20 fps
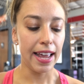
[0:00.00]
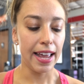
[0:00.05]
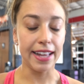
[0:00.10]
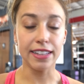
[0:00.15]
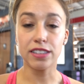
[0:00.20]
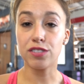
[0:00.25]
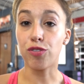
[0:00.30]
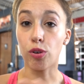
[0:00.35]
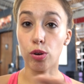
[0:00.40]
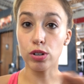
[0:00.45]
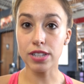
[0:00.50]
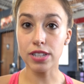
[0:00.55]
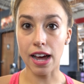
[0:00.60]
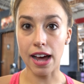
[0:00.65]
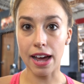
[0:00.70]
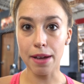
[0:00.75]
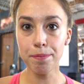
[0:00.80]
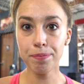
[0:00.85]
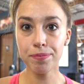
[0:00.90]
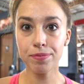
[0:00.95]
It's four
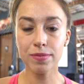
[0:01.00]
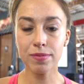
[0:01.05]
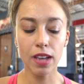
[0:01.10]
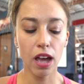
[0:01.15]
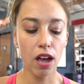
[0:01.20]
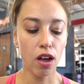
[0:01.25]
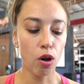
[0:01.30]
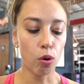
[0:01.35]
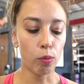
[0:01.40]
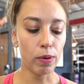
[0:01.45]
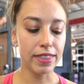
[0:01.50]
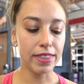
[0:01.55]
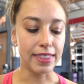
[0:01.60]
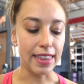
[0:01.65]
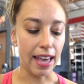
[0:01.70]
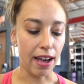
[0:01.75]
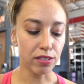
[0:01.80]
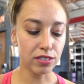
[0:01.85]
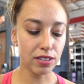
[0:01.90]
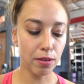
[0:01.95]
time
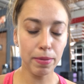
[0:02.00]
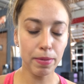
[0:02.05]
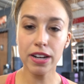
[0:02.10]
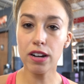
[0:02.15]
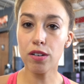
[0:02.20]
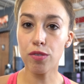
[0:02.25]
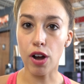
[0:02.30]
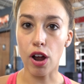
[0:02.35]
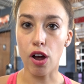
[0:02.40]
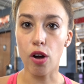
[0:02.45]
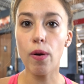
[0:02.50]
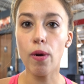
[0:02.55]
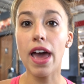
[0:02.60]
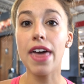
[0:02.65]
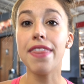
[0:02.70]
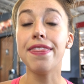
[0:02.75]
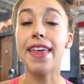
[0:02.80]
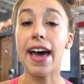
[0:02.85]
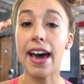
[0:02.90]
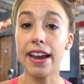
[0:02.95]
1,000 meter row,
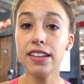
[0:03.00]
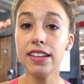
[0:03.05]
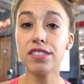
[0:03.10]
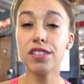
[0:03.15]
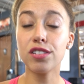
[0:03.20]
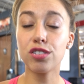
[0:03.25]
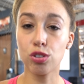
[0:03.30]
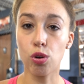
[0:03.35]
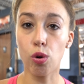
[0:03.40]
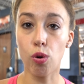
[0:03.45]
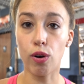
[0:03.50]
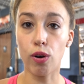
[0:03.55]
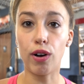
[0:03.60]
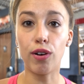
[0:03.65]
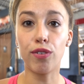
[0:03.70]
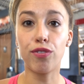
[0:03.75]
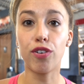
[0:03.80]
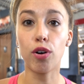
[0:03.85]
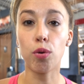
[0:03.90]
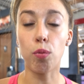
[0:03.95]
and that is the
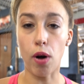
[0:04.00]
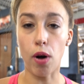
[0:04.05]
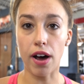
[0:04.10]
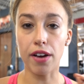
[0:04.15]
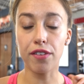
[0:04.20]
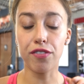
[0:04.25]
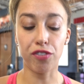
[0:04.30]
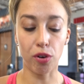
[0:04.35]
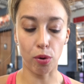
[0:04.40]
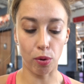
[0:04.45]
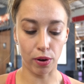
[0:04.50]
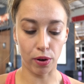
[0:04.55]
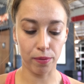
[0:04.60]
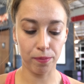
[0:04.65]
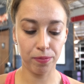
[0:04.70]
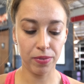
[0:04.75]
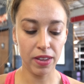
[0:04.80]
score for WOD 4.